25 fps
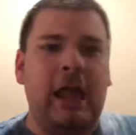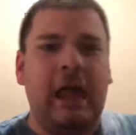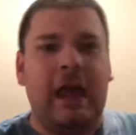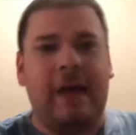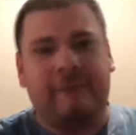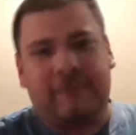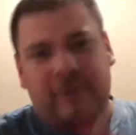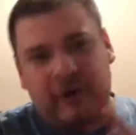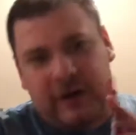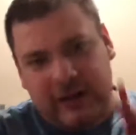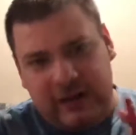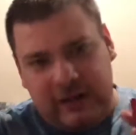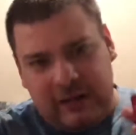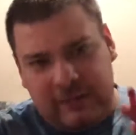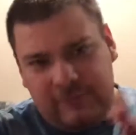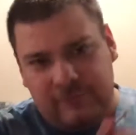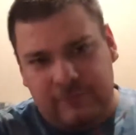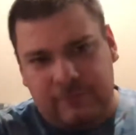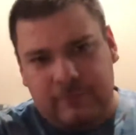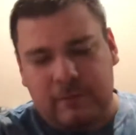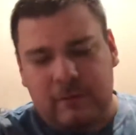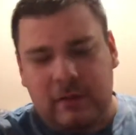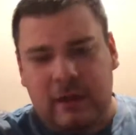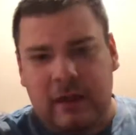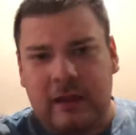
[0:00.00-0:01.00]
And for any
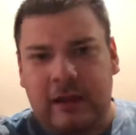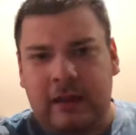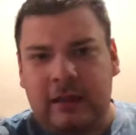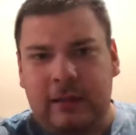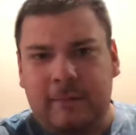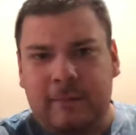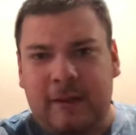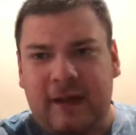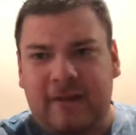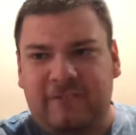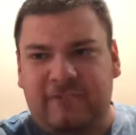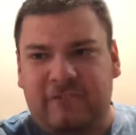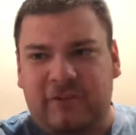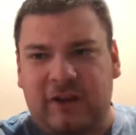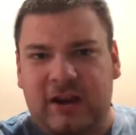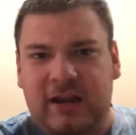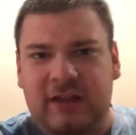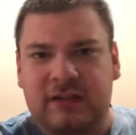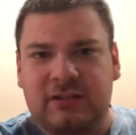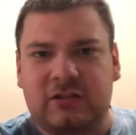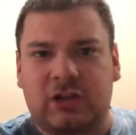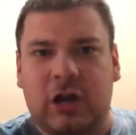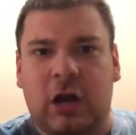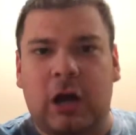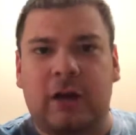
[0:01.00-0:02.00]
of my
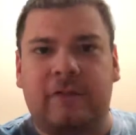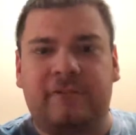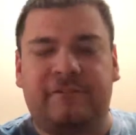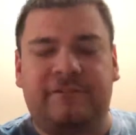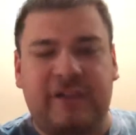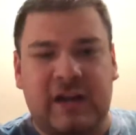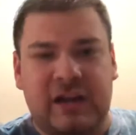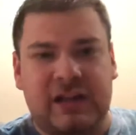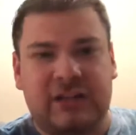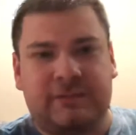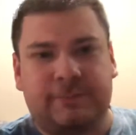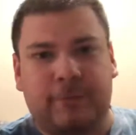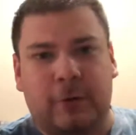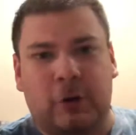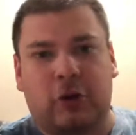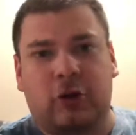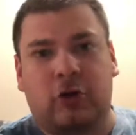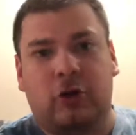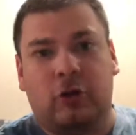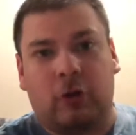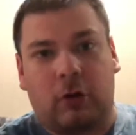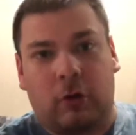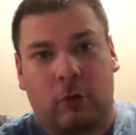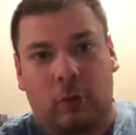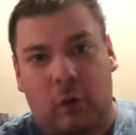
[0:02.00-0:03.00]
friends on Facebook
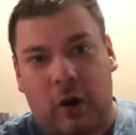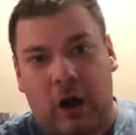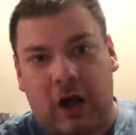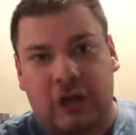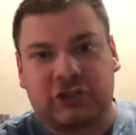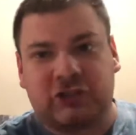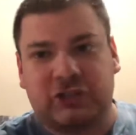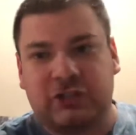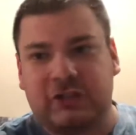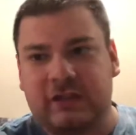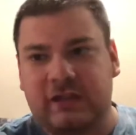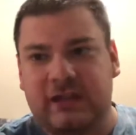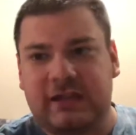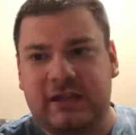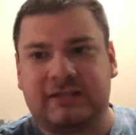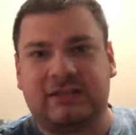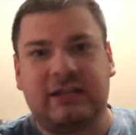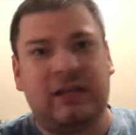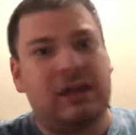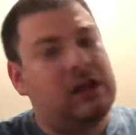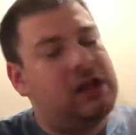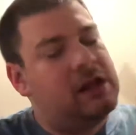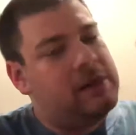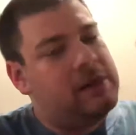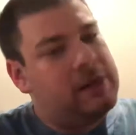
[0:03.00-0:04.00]
who are watching this,
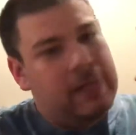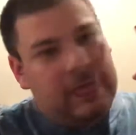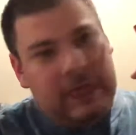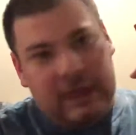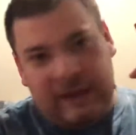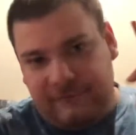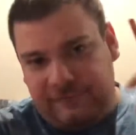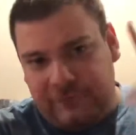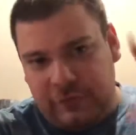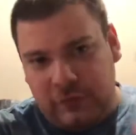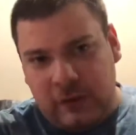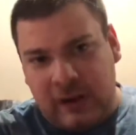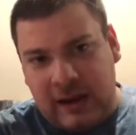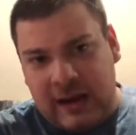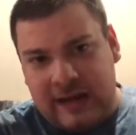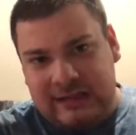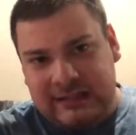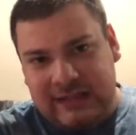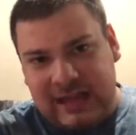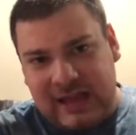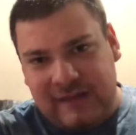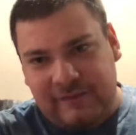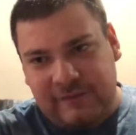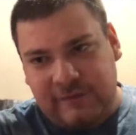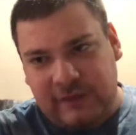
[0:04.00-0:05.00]
if you guys
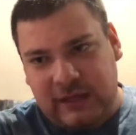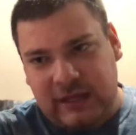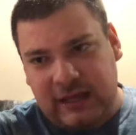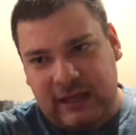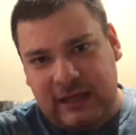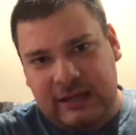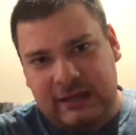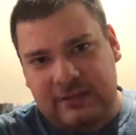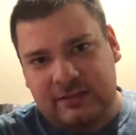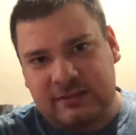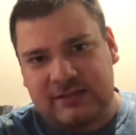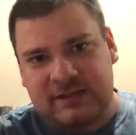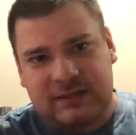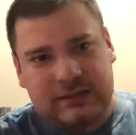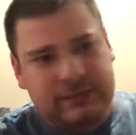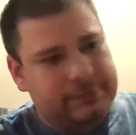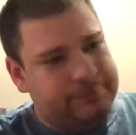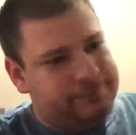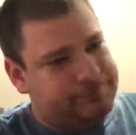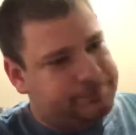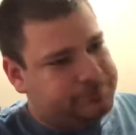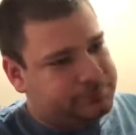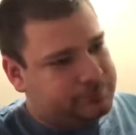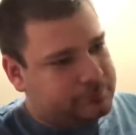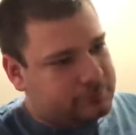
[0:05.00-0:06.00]
have kids
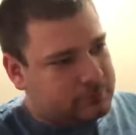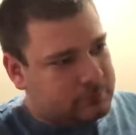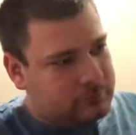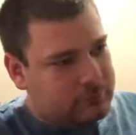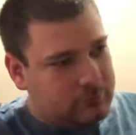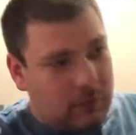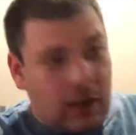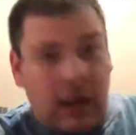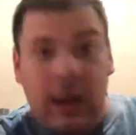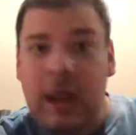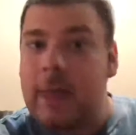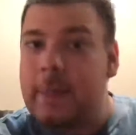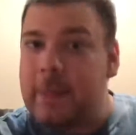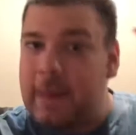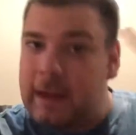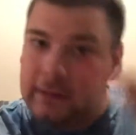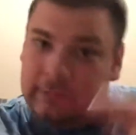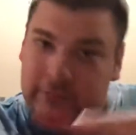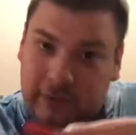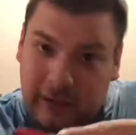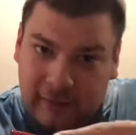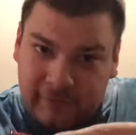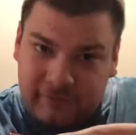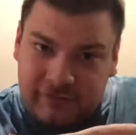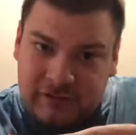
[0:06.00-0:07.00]
and they
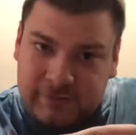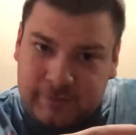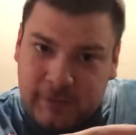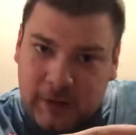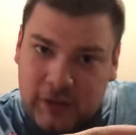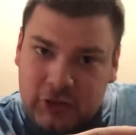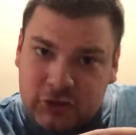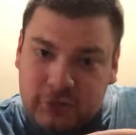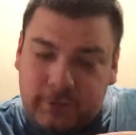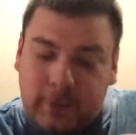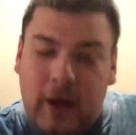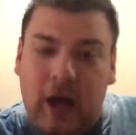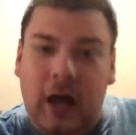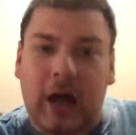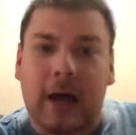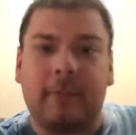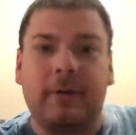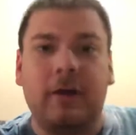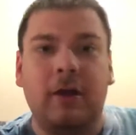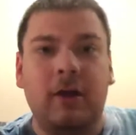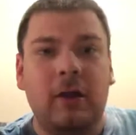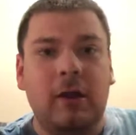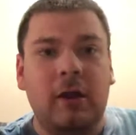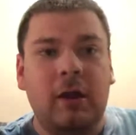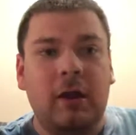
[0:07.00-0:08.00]
love
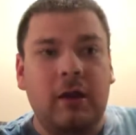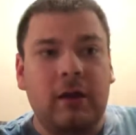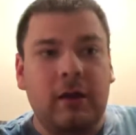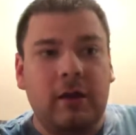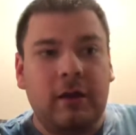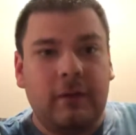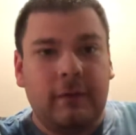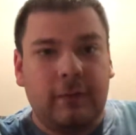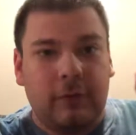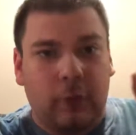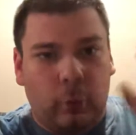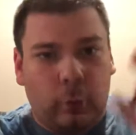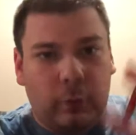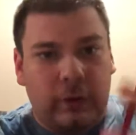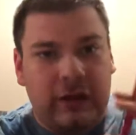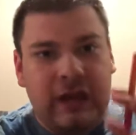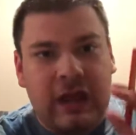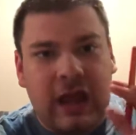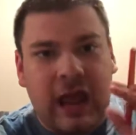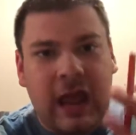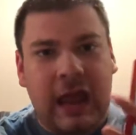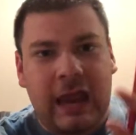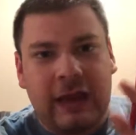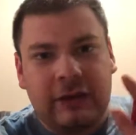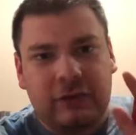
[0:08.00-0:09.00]
SpongeBob, the
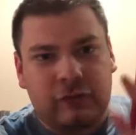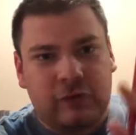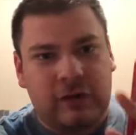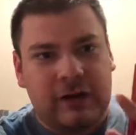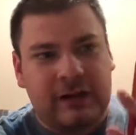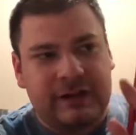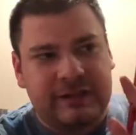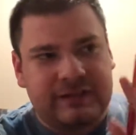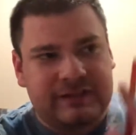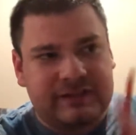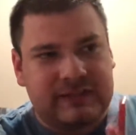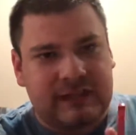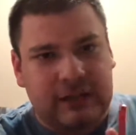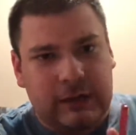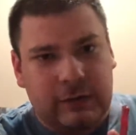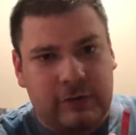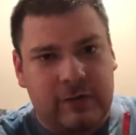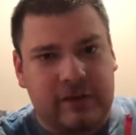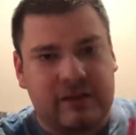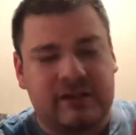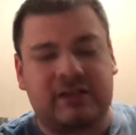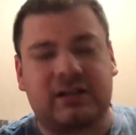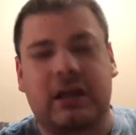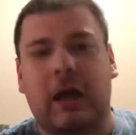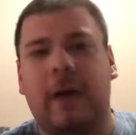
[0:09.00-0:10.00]
Rehydrated
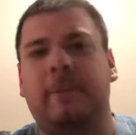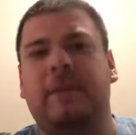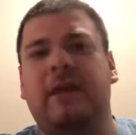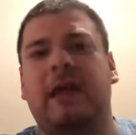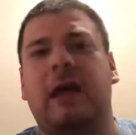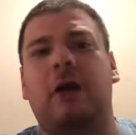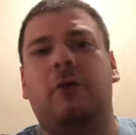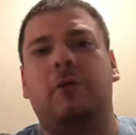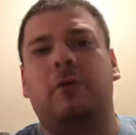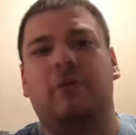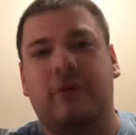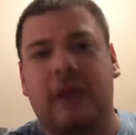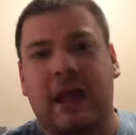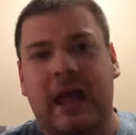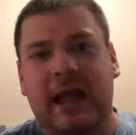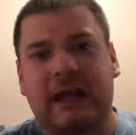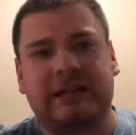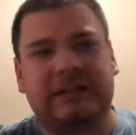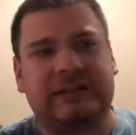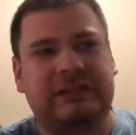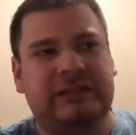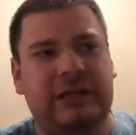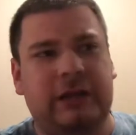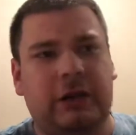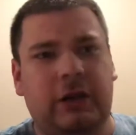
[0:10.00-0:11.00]
series coming out
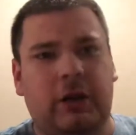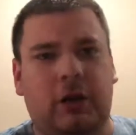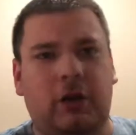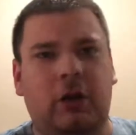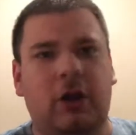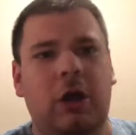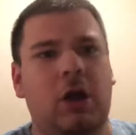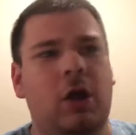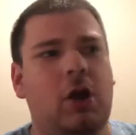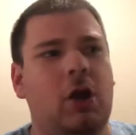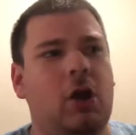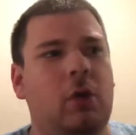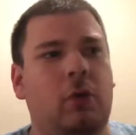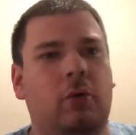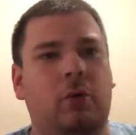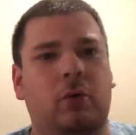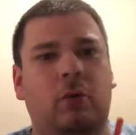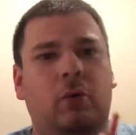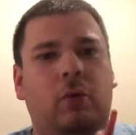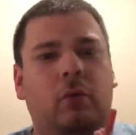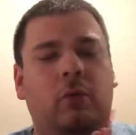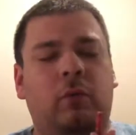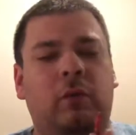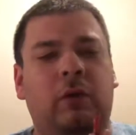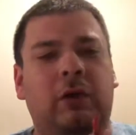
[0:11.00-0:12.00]
next year
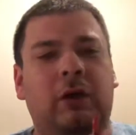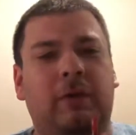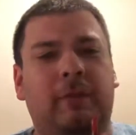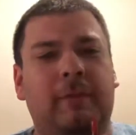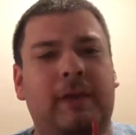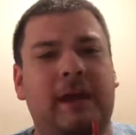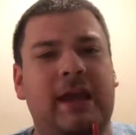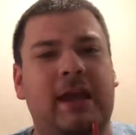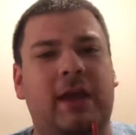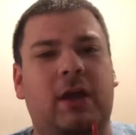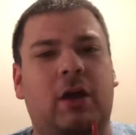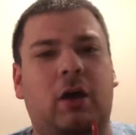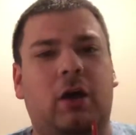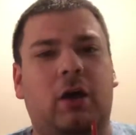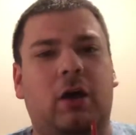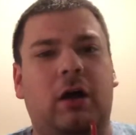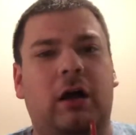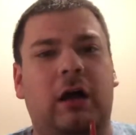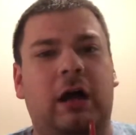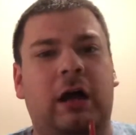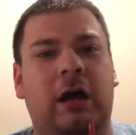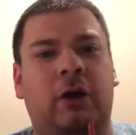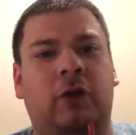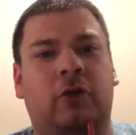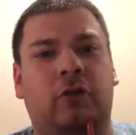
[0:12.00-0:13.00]
will make
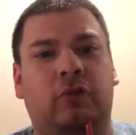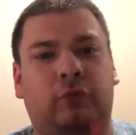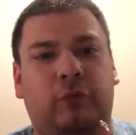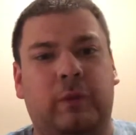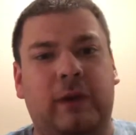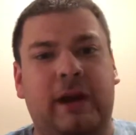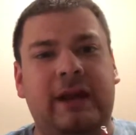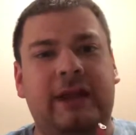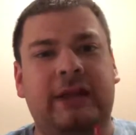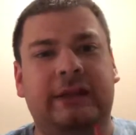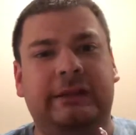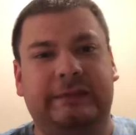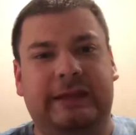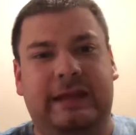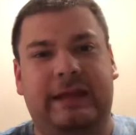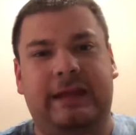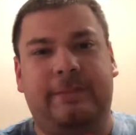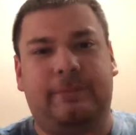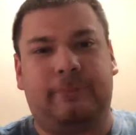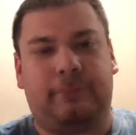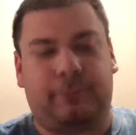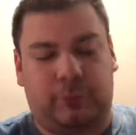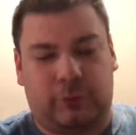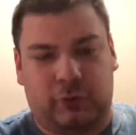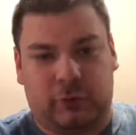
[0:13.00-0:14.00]
a great
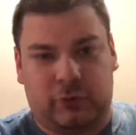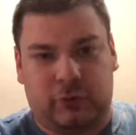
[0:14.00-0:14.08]
late